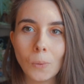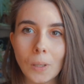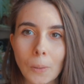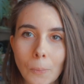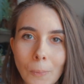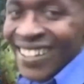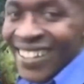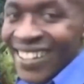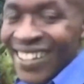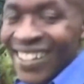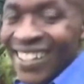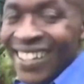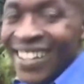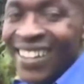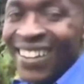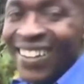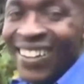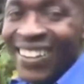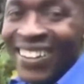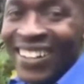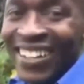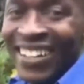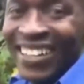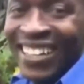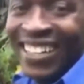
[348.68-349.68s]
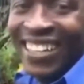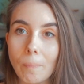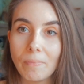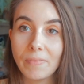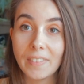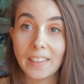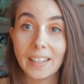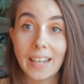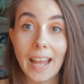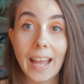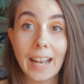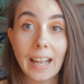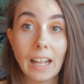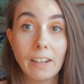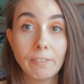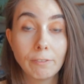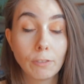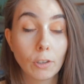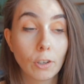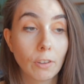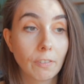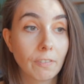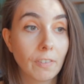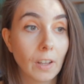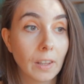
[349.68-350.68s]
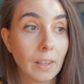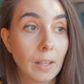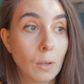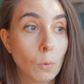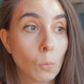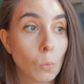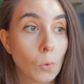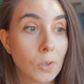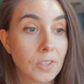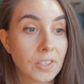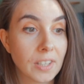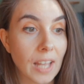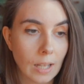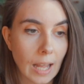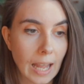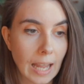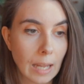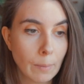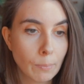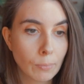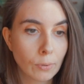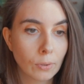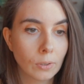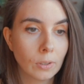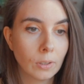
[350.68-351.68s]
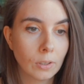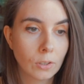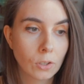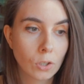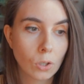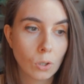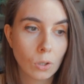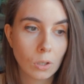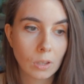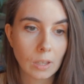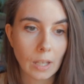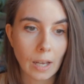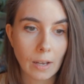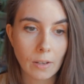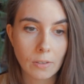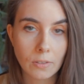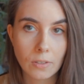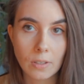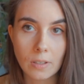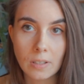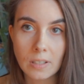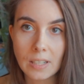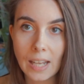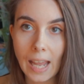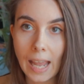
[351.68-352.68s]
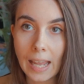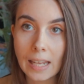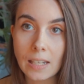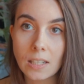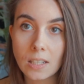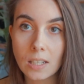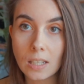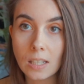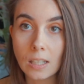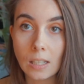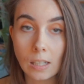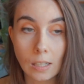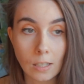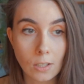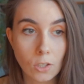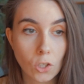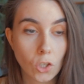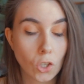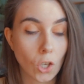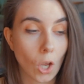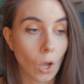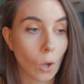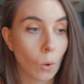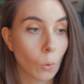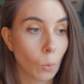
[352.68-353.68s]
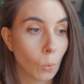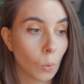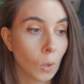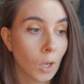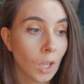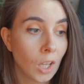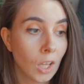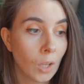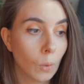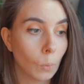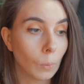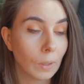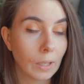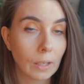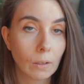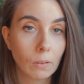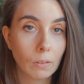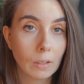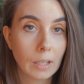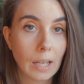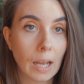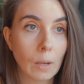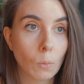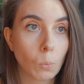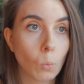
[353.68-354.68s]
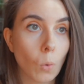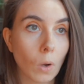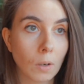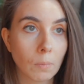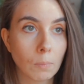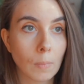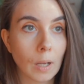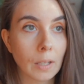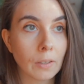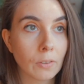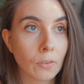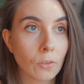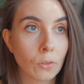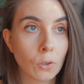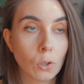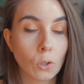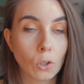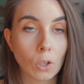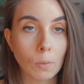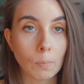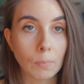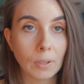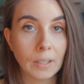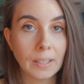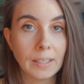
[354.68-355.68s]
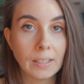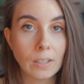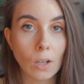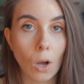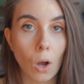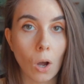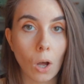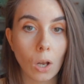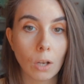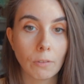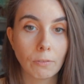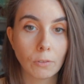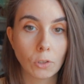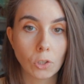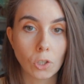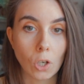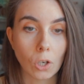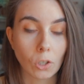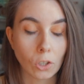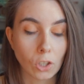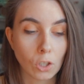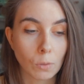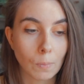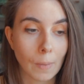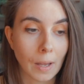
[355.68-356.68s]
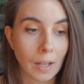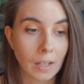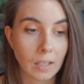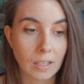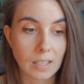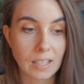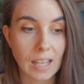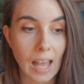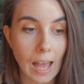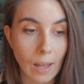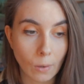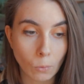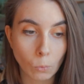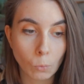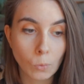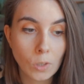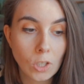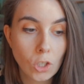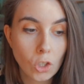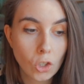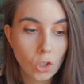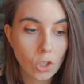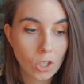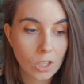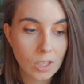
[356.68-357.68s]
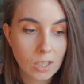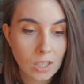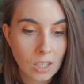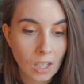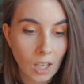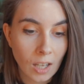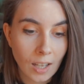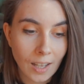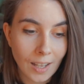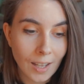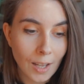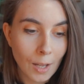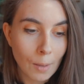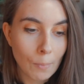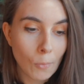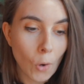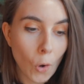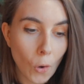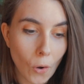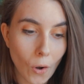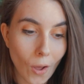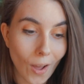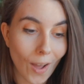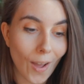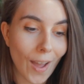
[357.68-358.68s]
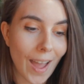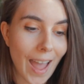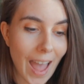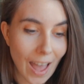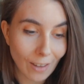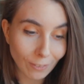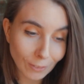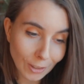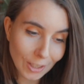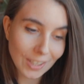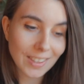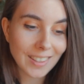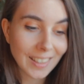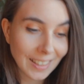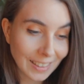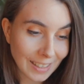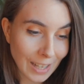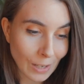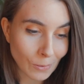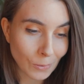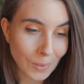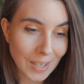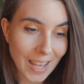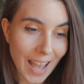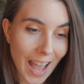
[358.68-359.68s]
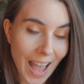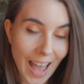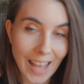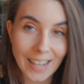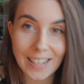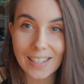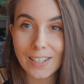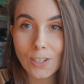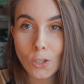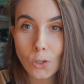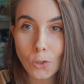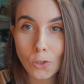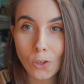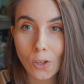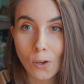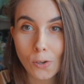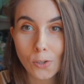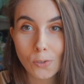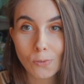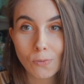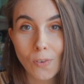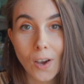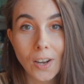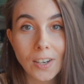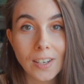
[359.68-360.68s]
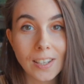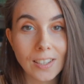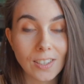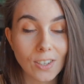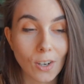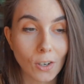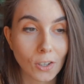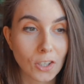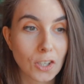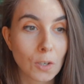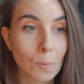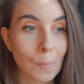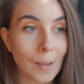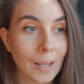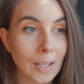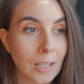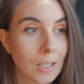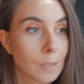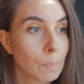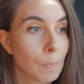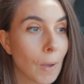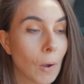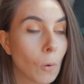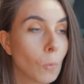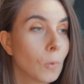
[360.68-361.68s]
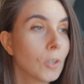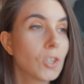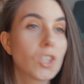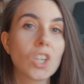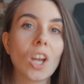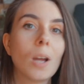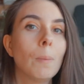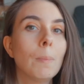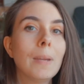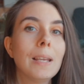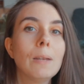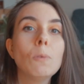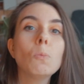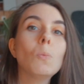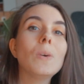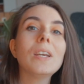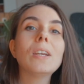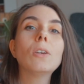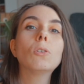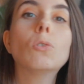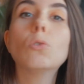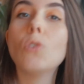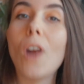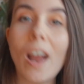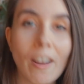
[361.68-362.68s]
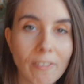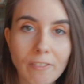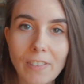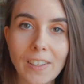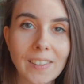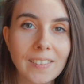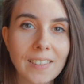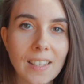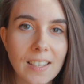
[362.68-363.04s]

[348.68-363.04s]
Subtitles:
we were like, okay. The deadline for the funding was April 2018, so we only had 1 month to complete all of the documents, and we just put everything that we had into those funding documents, by which I mean we graphic